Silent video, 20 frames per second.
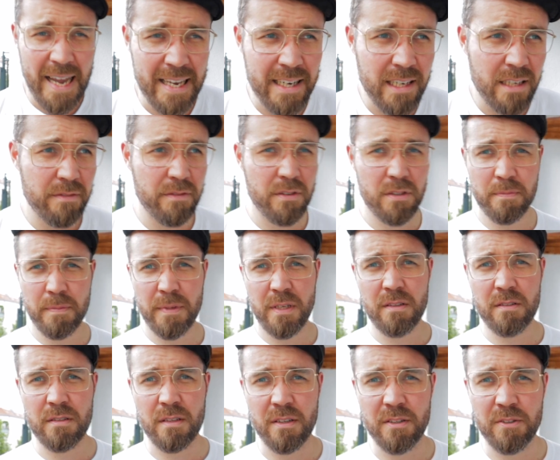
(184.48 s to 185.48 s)
any of the
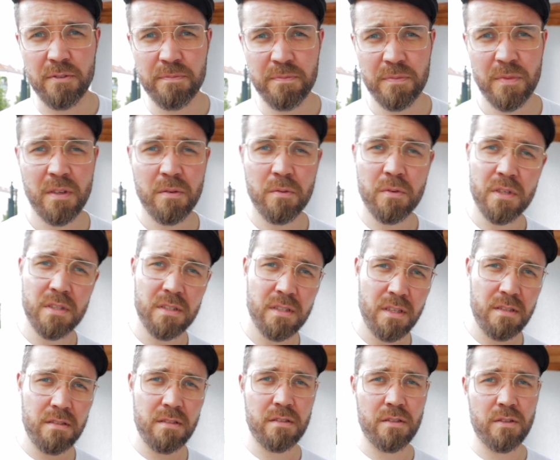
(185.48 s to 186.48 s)
smells out. What it
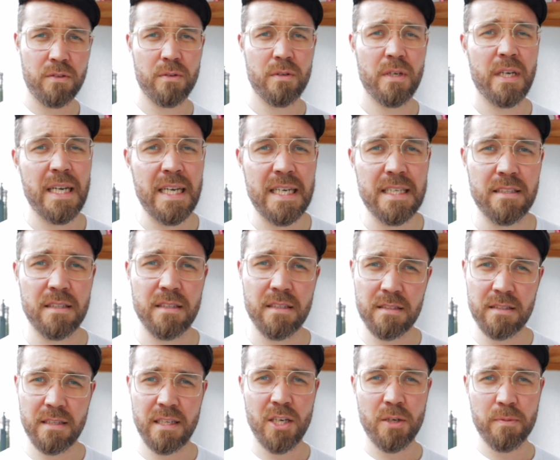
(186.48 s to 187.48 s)
doesn't do is it
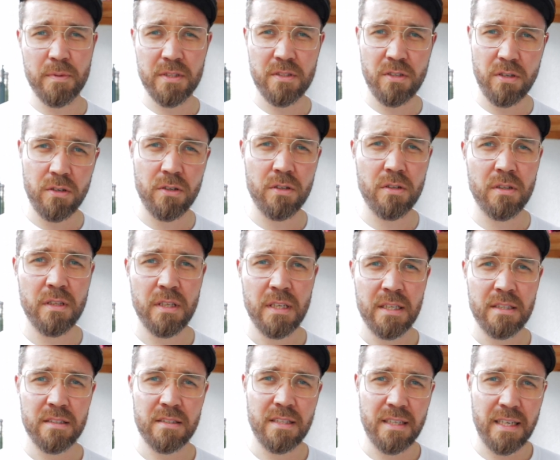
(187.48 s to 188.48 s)
doesn't help at all
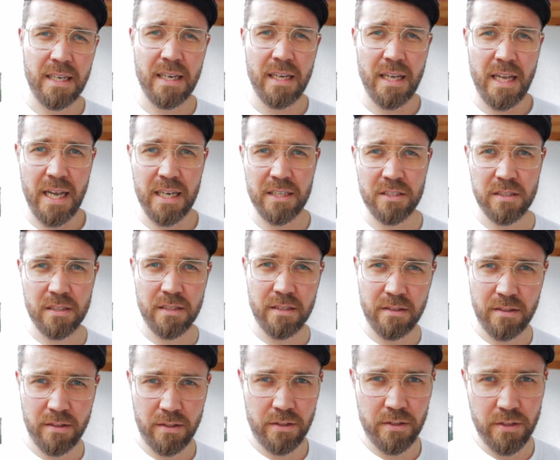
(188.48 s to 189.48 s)
to get actually
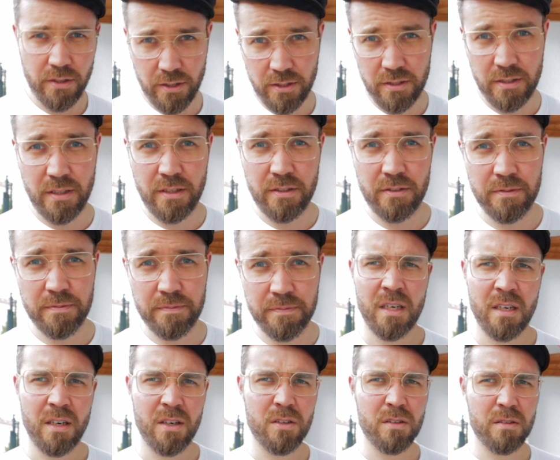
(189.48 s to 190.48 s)
the dirt out.
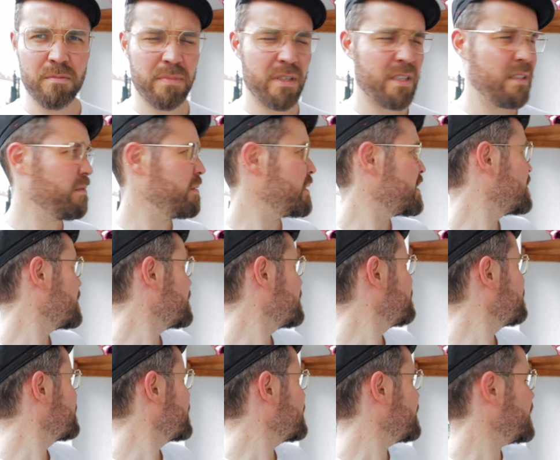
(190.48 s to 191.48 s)
Oh, and by the way,
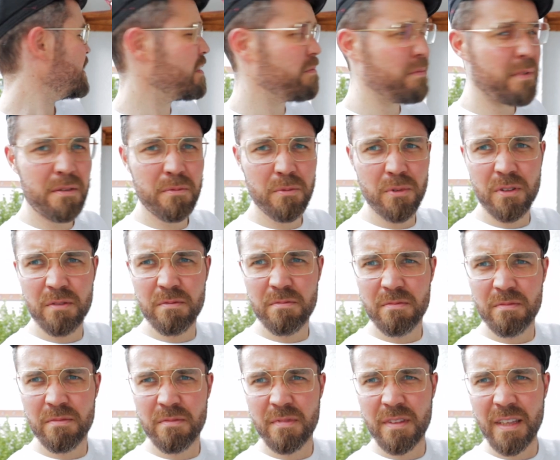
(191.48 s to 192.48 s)
does anybody want
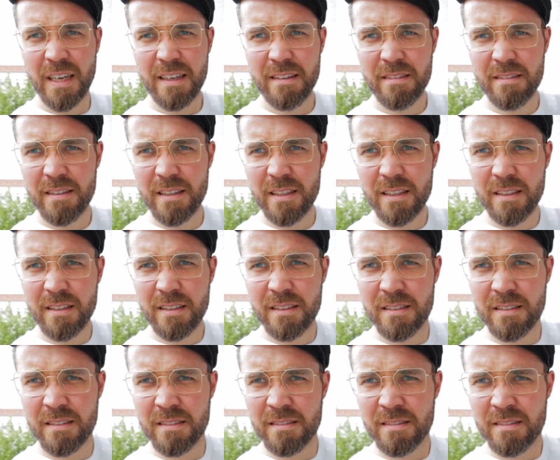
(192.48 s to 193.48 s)
that thing?
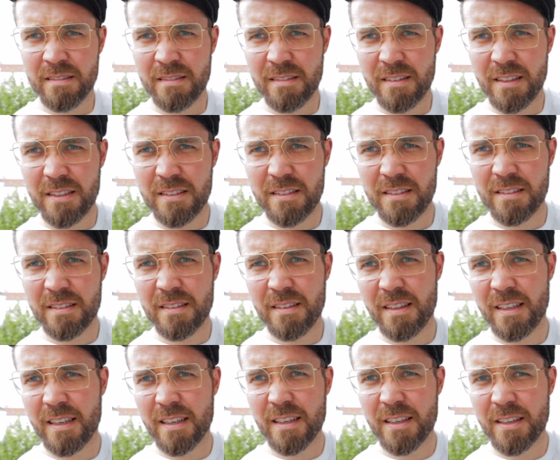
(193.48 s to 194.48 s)
This
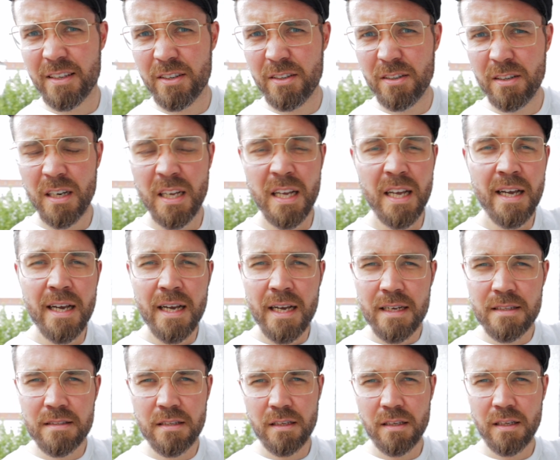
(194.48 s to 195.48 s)
thing here?
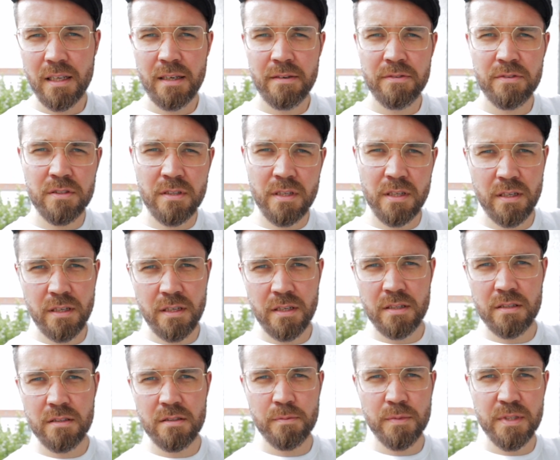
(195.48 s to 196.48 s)
It's a
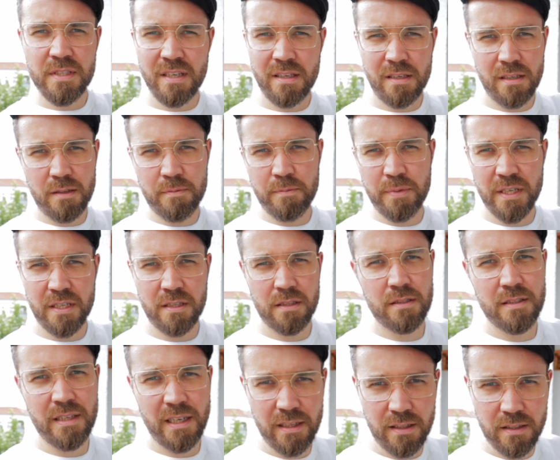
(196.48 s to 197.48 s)
life-size metallic
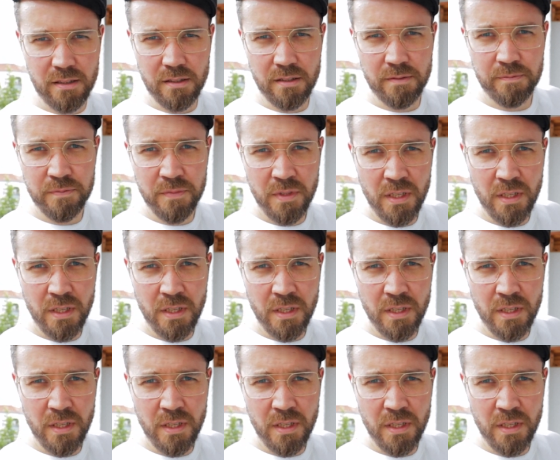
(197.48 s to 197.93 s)
pink dactyl,